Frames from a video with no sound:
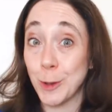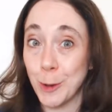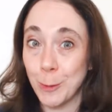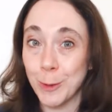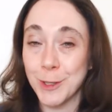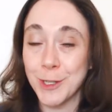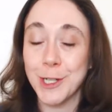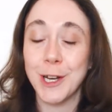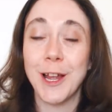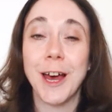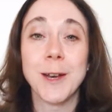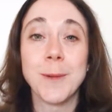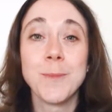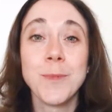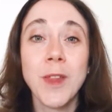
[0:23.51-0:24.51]
that you want to
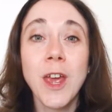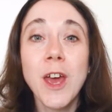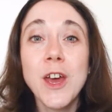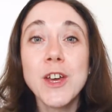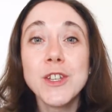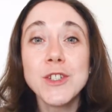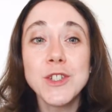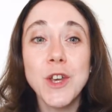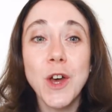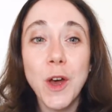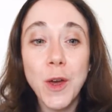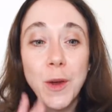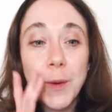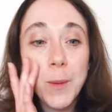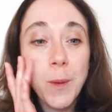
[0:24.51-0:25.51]
learn.
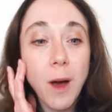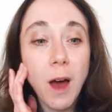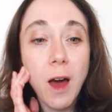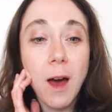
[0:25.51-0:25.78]
So